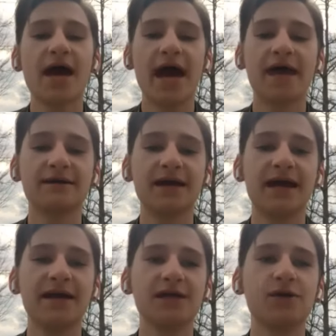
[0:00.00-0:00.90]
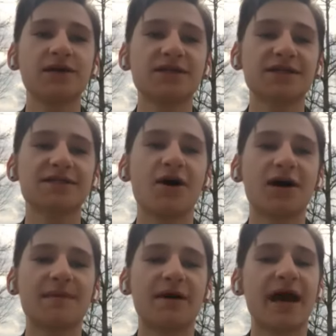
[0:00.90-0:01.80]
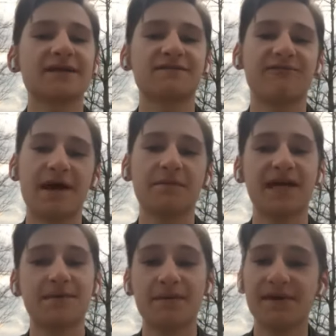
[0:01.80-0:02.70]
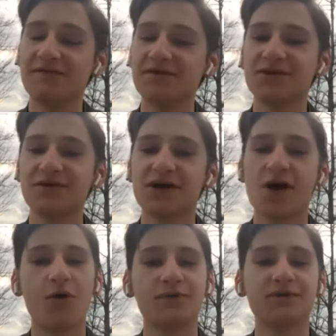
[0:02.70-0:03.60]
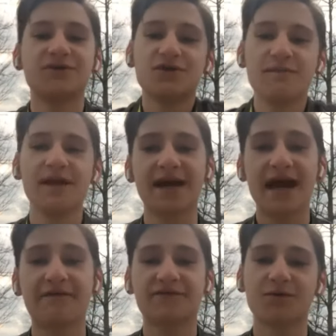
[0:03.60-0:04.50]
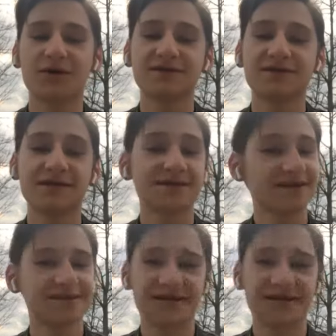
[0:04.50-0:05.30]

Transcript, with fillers: And you can just talk about it as a family and maybe even do your own Zoom meeting afterwards to discuss